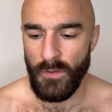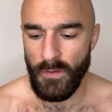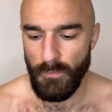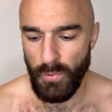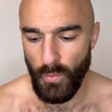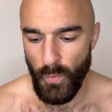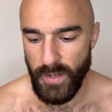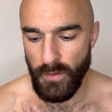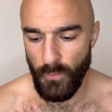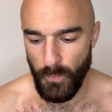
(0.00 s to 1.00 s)
But when
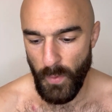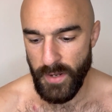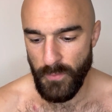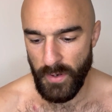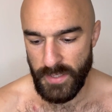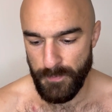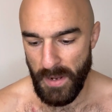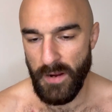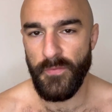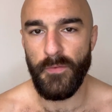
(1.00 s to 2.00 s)
it's
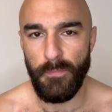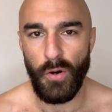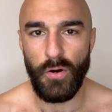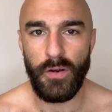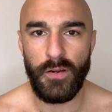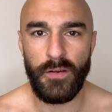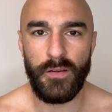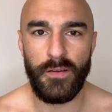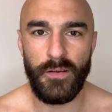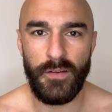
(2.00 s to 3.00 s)
bang for buck,
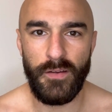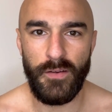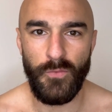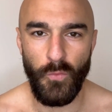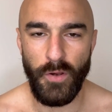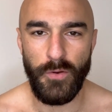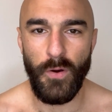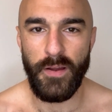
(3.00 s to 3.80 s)
what you are